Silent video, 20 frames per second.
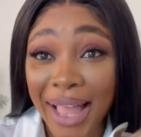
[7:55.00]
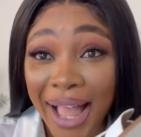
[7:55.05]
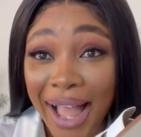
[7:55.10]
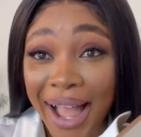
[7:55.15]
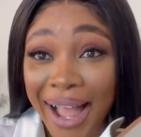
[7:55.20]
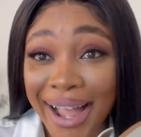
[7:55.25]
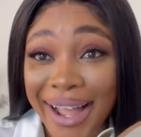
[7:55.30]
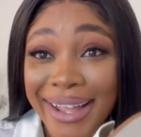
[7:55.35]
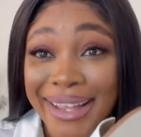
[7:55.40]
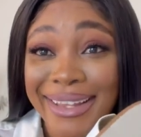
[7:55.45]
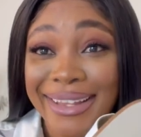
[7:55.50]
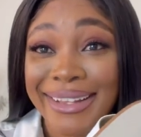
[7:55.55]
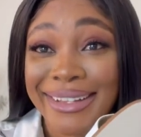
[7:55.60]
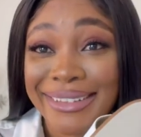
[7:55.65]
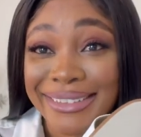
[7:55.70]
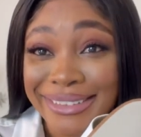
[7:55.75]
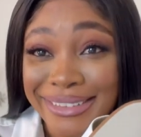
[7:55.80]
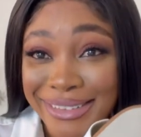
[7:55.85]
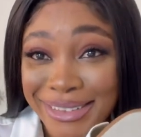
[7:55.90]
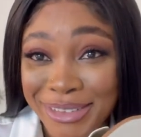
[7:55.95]
I
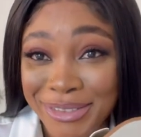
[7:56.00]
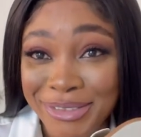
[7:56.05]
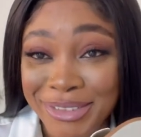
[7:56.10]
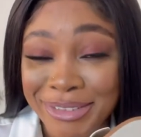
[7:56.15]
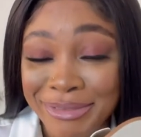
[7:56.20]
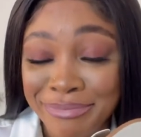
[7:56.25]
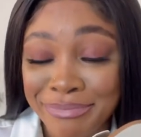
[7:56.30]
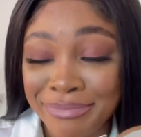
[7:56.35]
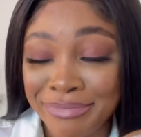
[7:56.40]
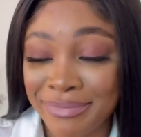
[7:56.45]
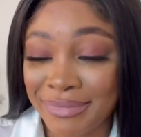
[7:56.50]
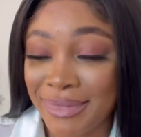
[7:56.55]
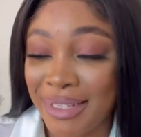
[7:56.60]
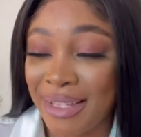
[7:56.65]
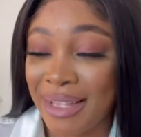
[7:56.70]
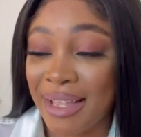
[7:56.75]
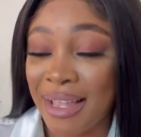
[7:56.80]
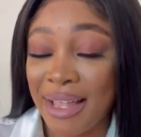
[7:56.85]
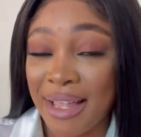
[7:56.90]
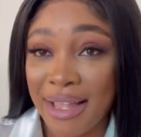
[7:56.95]
love it.
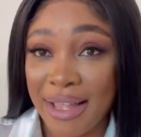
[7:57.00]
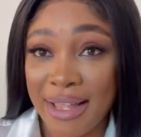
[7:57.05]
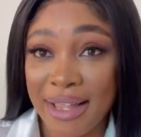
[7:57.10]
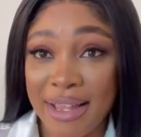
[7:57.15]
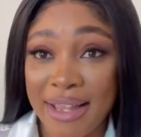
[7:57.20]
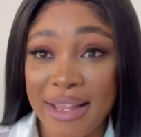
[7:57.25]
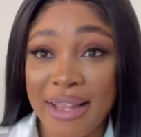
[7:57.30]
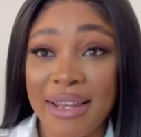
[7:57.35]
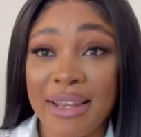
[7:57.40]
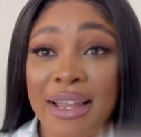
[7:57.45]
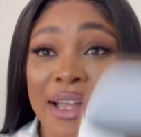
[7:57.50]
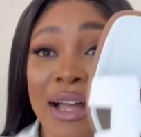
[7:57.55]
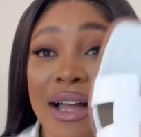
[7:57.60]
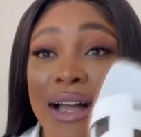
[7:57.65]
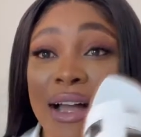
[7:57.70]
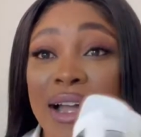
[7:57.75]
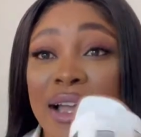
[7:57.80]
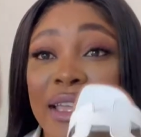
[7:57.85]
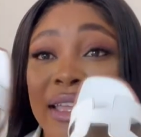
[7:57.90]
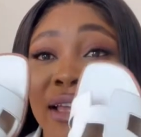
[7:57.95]
And
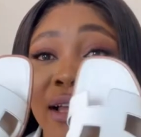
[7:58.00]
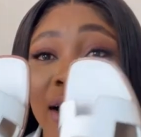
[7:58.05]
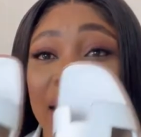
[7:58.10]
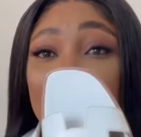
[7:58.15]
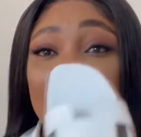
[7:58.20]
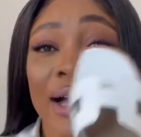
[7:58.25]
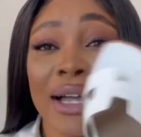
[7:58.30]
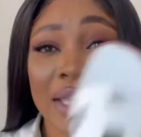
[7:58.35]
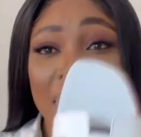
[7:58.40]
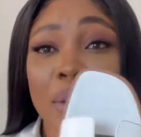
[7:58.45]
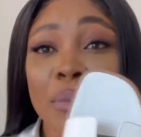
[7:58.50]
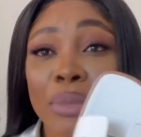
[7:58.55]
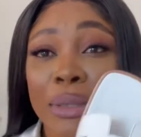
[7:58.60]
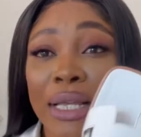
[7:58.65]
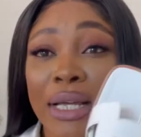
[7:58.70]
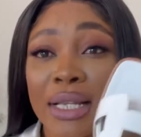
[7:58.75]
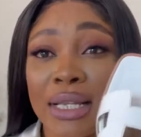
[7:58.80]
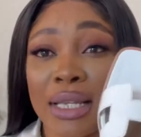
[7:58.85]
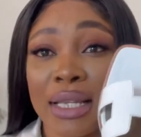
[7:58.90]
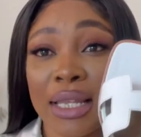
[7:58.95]
I am
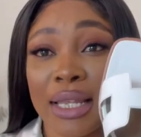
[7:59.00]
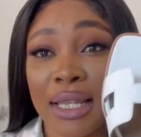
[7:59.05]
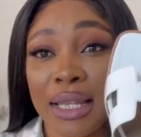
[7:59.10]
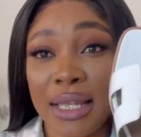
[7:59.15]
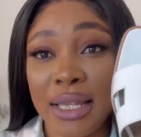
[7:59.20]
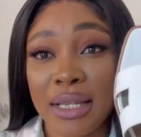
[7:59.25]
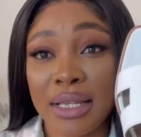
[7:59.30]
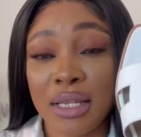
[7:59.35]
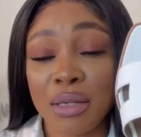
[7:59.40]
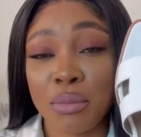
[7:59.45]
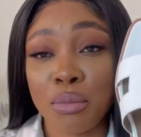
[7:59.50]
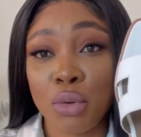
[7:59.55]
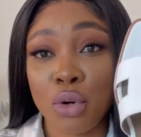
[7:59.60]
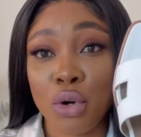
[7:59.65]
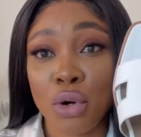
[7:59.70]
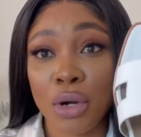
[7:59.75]
planning in getting more